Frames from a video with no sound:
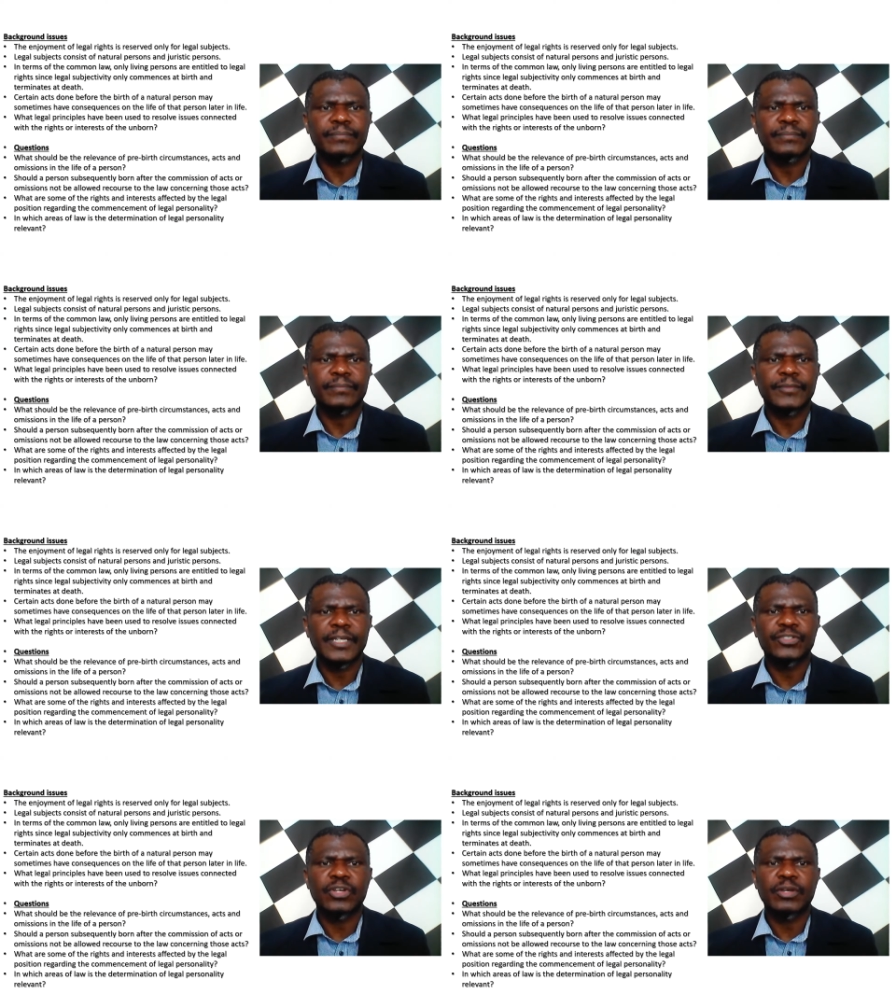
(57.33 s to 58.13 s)
The
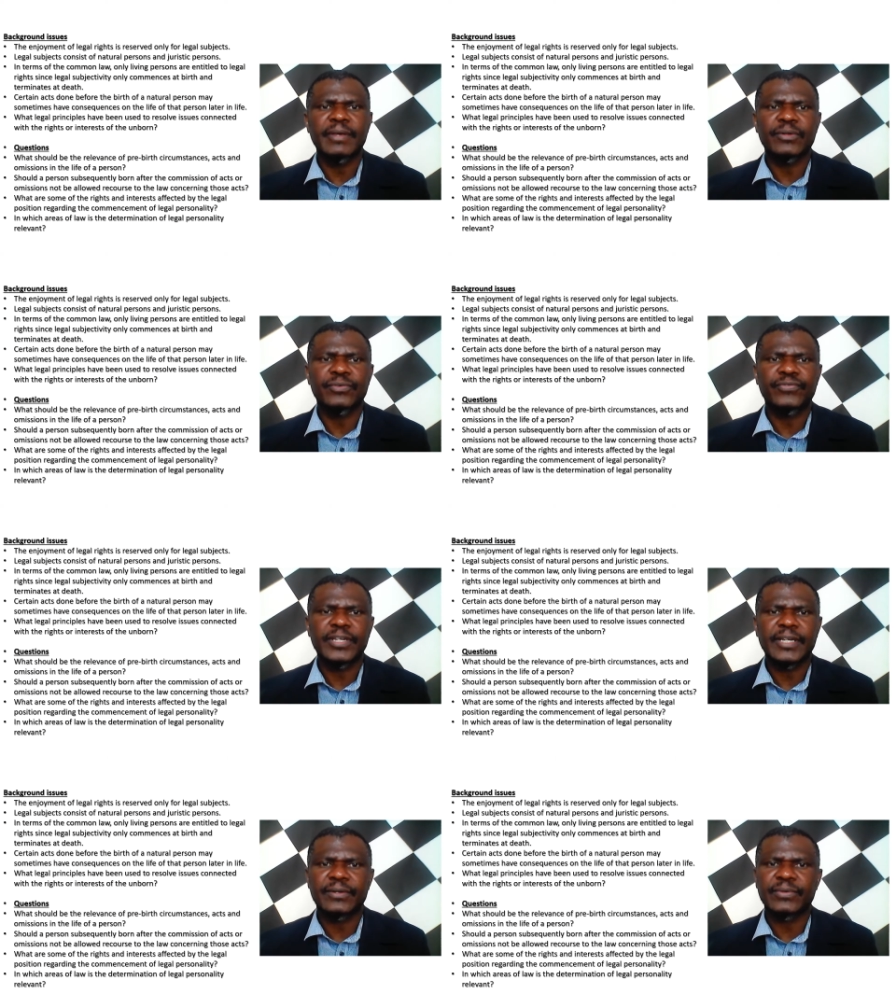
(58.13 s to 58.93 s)
enjoyment of
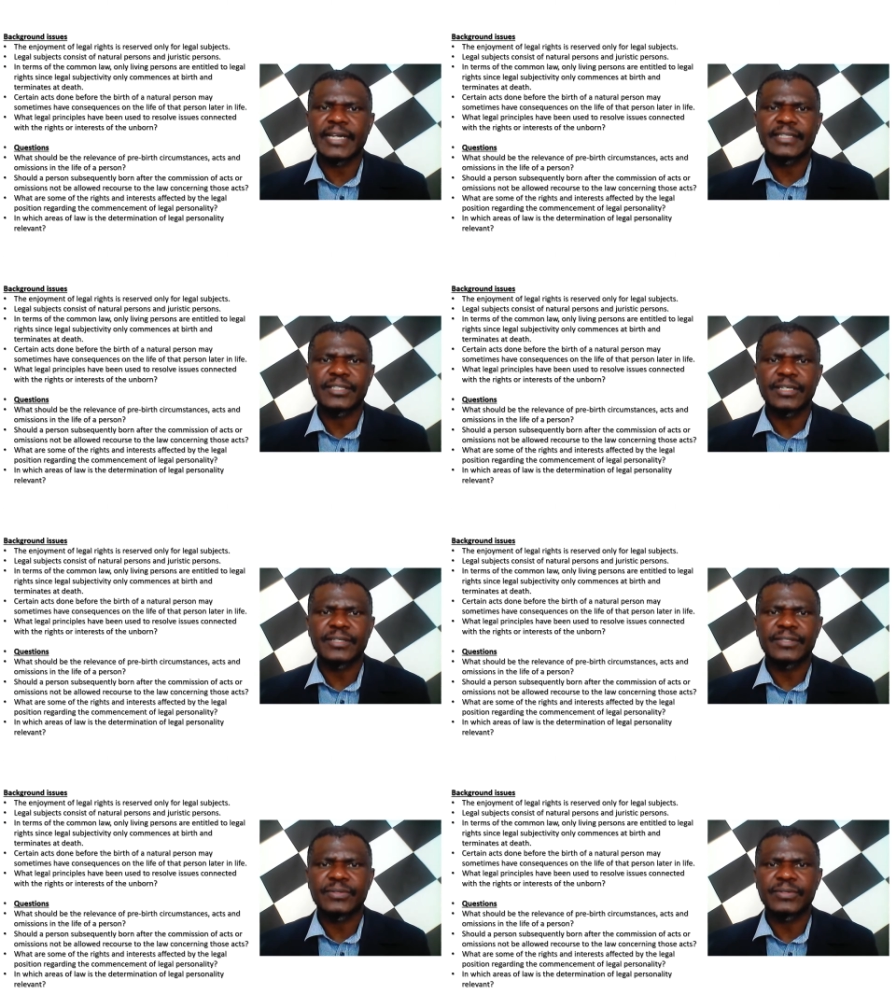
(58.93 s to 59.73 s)
legal rights
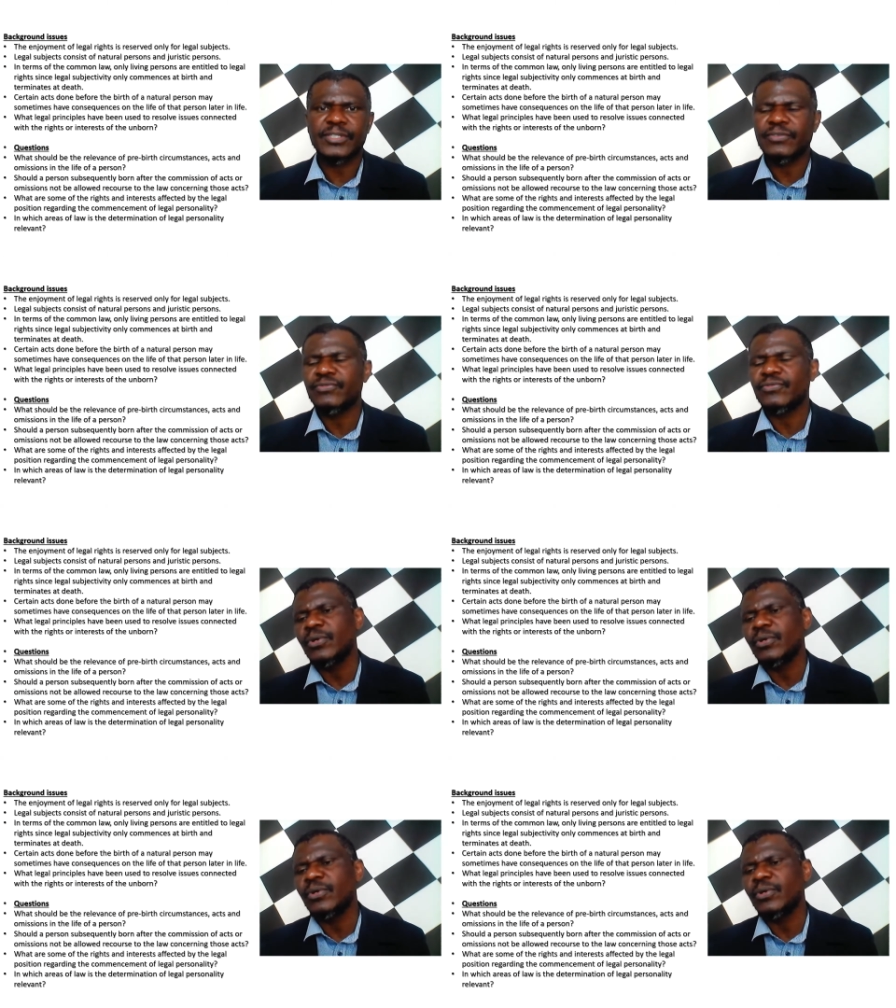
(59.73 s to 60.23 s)
is reserved